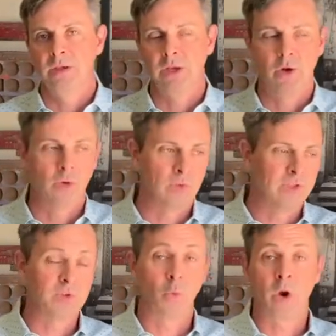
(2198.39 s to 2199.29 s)
you know
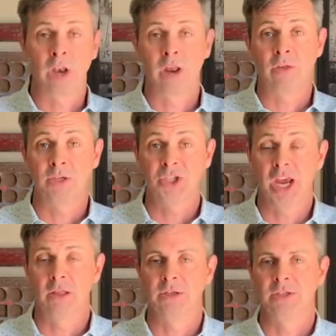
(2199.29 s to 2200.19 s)
these one another
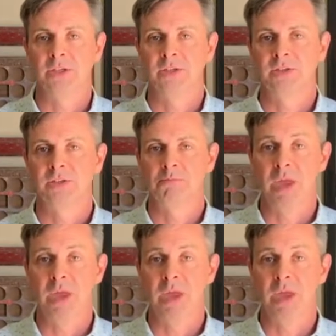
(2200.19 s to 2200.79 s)
challenges